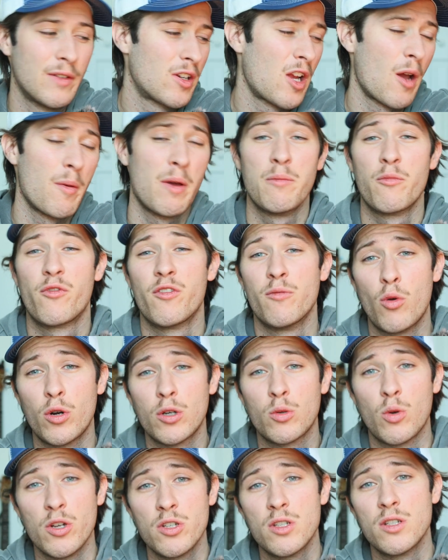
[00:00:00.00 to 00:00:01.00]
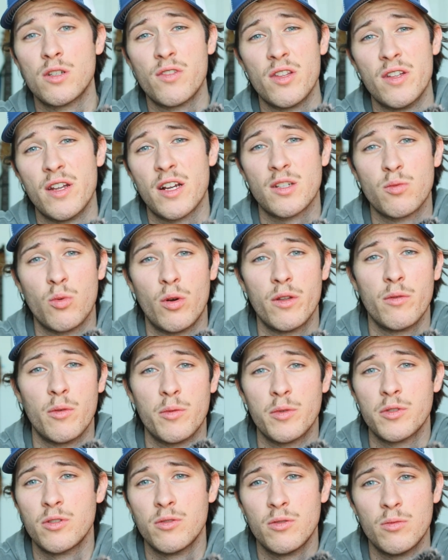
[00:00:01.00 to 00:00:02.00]
Leave a comment for more questions for the next one that
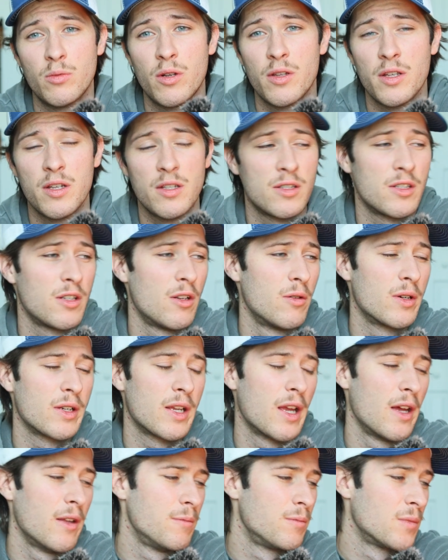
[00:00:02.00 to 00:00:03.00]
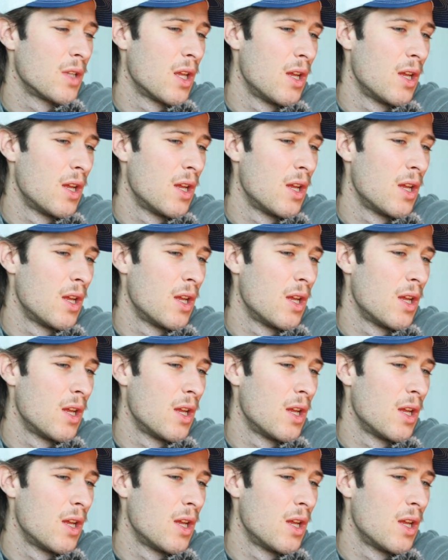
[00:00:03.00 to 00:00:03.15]
we'll do one of these, you know, again.